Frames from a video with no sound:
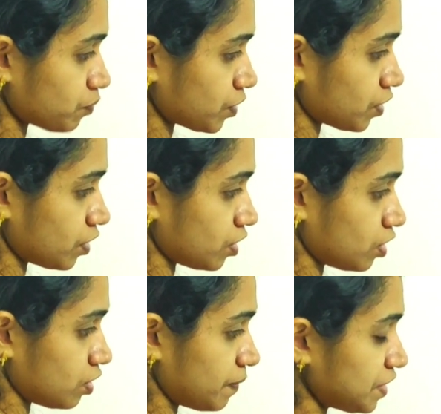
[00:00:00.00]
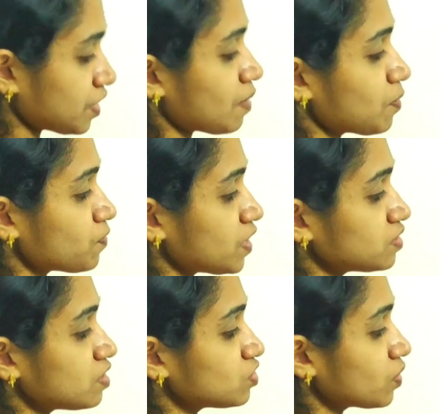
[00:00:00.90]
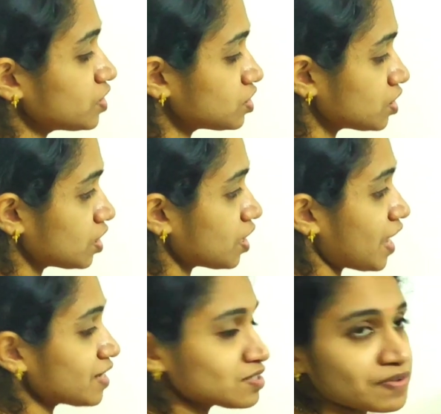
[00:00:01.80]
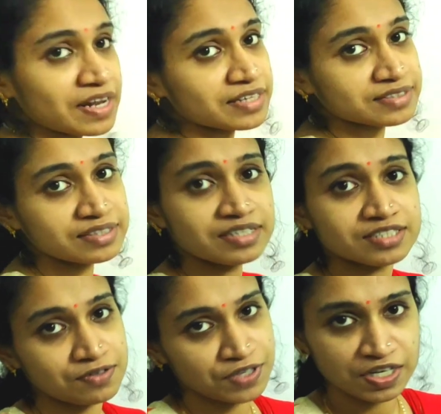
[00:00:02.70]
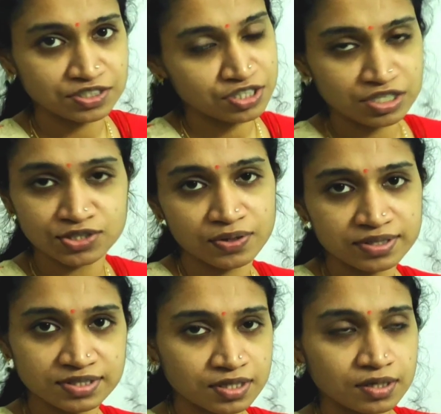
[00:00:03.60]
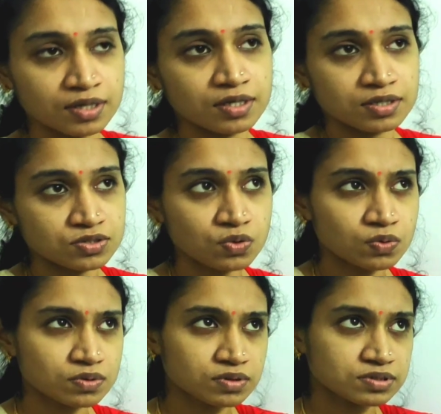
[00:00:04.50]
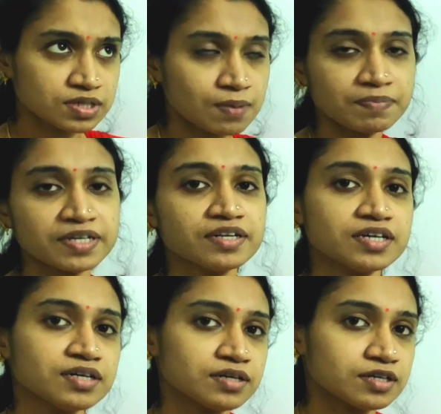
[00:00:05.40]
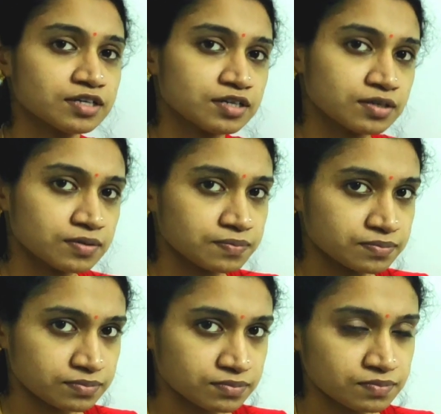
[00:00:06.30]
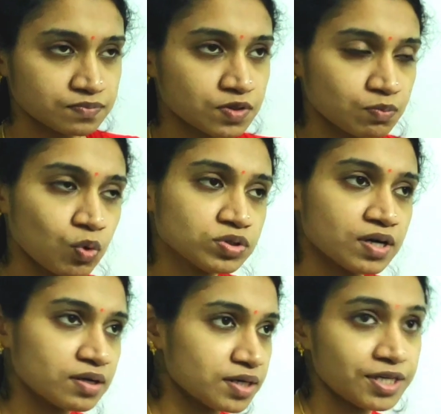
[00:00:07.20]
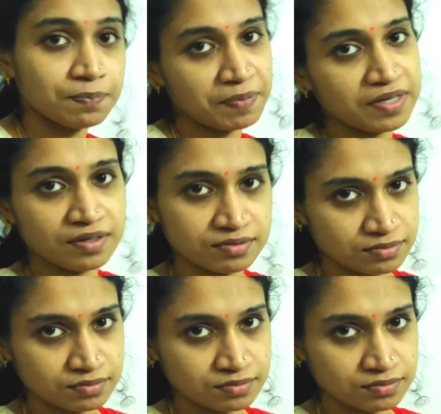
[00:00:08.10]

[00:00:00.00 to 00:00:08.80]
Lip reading: metacarpophalangeal joint as well as the interphalangeal joints. So it's completely both are independently